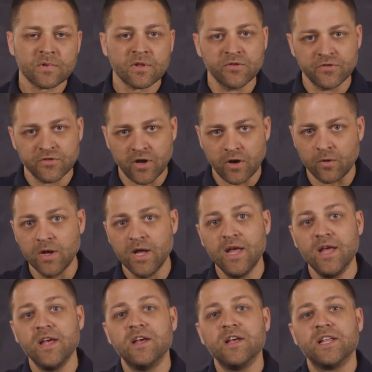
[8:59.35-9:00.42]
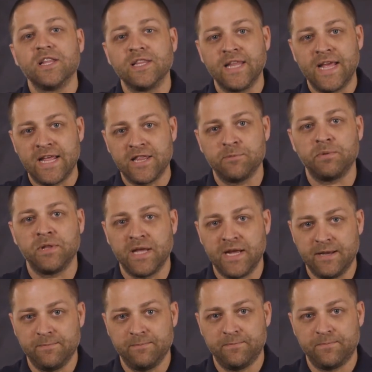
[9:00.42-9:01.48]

So, land the plane.